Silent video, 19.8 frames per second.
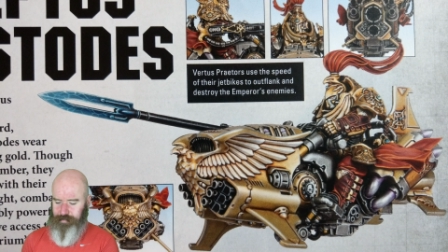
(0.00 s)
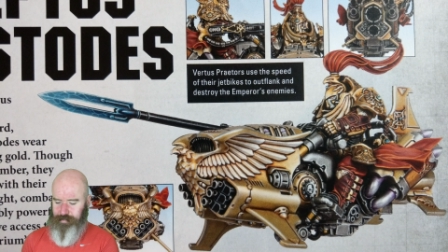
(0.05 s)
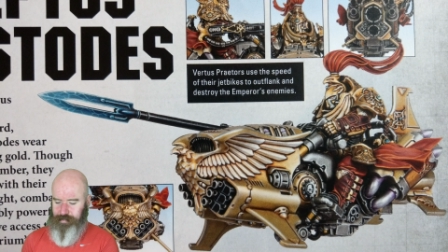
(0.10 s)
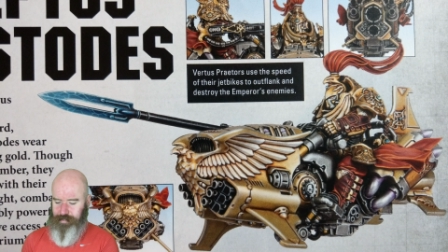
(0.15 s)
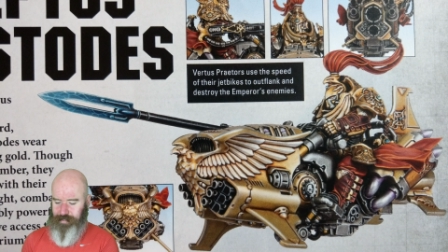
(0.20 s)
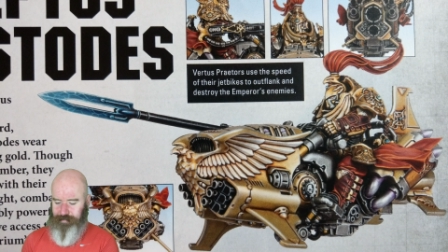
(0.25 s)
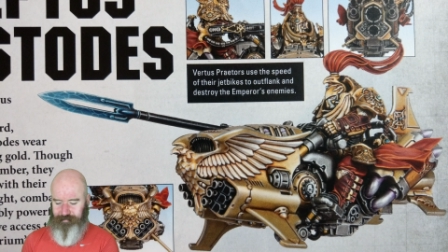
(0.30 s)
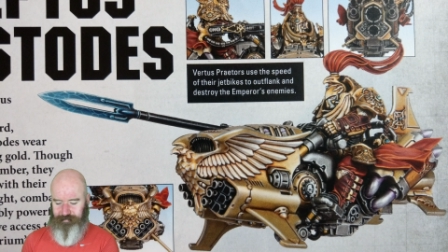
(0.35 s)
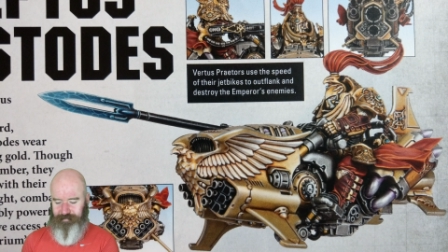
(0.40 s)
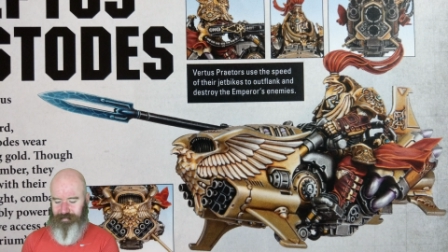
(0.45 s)

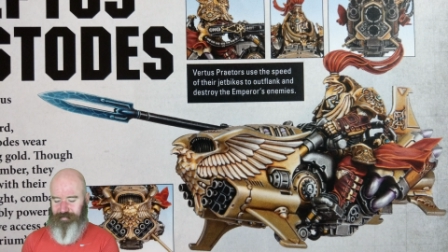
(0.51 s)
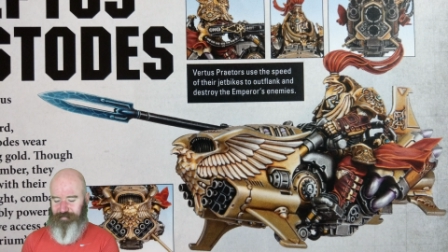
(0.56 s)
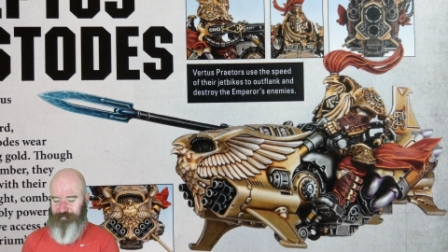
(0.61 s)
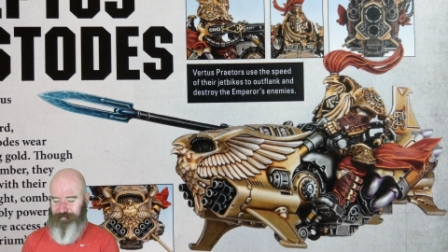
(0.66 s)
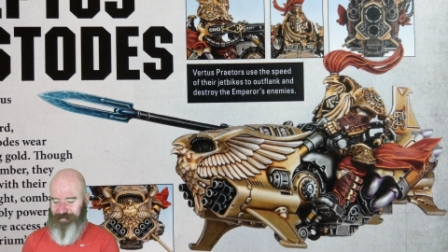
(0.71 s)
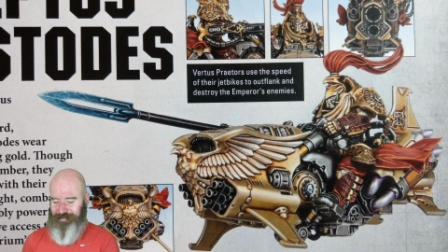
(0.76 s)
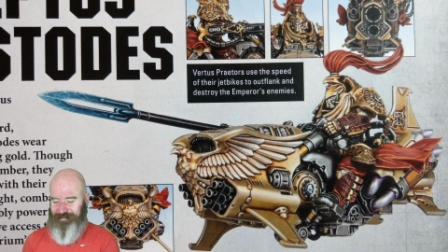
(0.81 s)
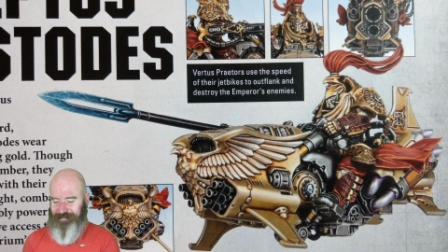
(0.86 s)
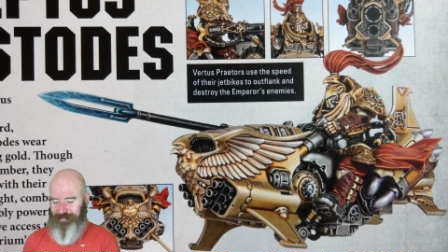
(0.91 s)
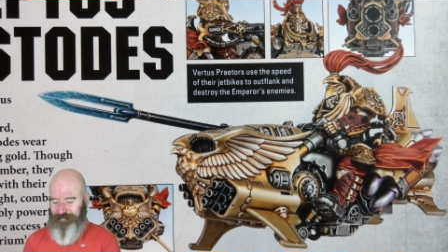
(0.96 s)
Yes, a
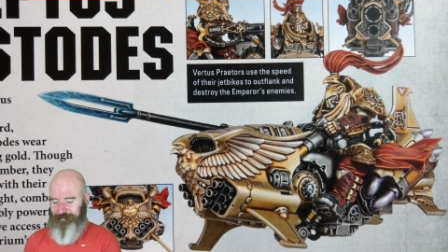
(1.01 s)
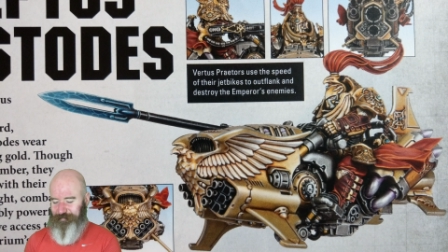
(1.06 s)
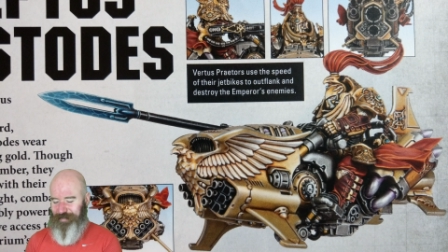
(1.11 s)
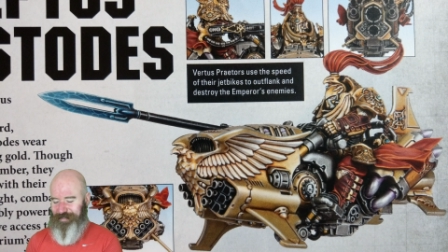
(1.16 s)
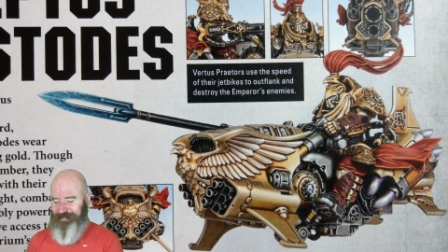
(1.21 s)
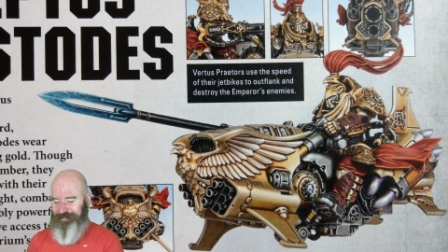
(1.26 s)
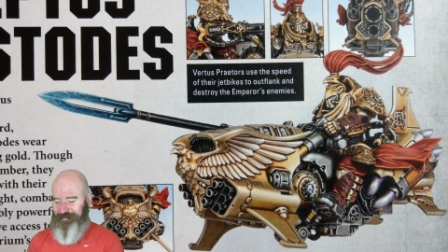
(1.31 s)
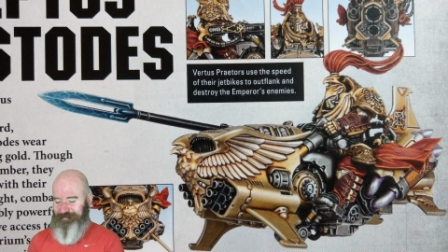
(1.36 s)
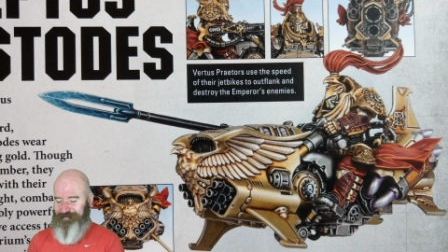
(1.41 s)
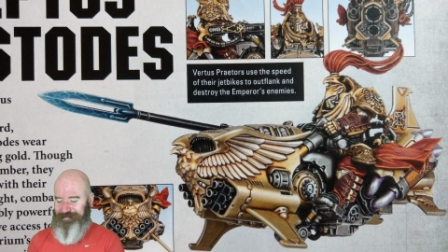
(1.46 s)
Virtus
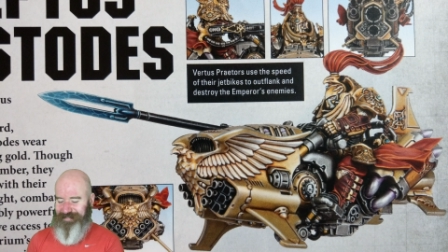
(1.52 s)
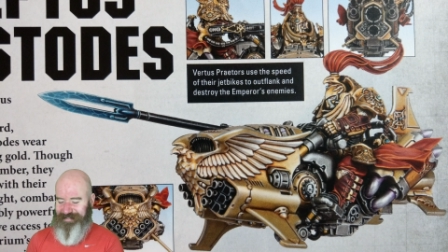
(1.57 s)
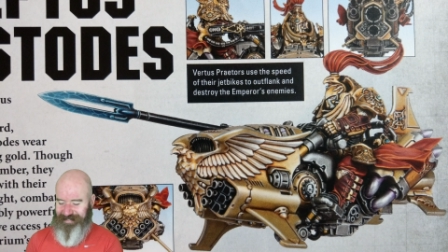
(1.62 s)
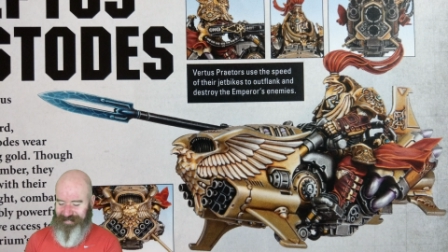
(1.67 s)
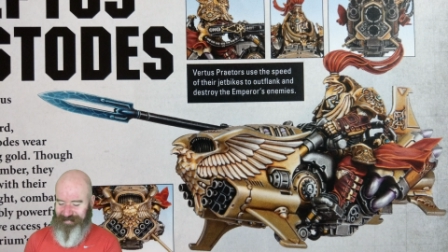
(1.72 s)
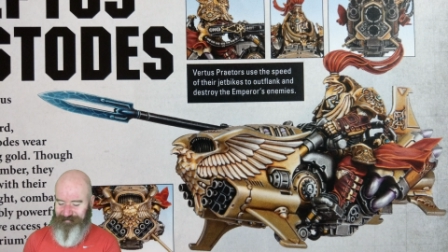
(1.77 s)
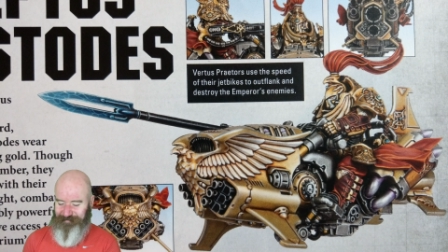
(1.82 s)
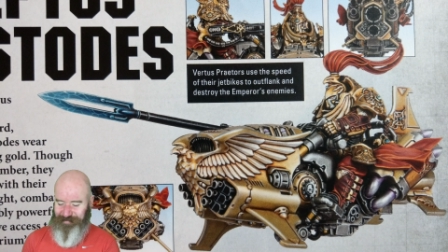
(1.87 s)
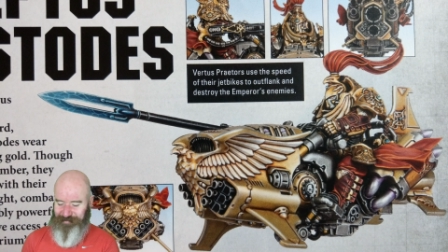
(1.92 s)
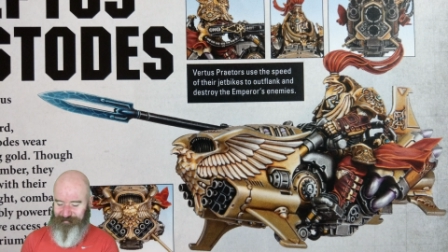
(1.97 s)
Praetor is the
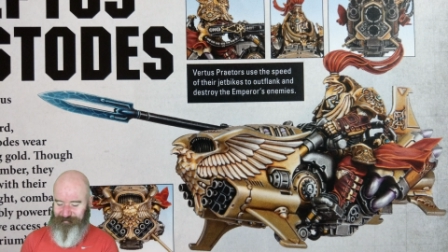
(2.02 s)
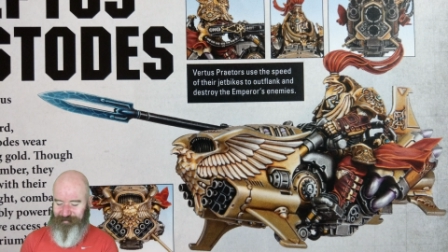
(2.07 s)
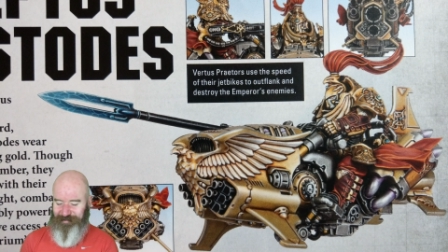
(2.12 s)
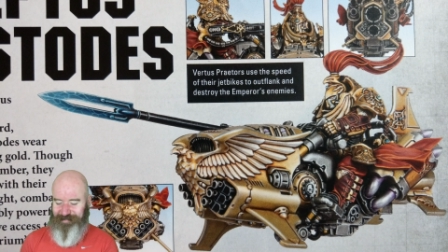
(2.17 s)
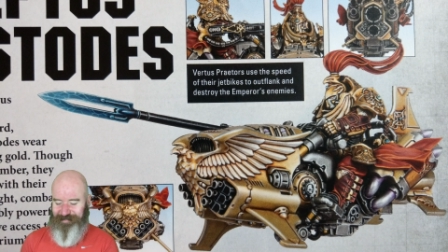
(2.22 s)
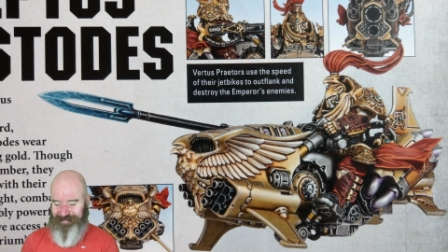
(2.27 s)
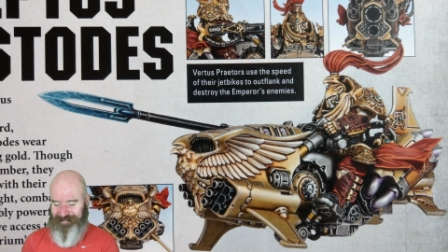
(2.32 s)
individual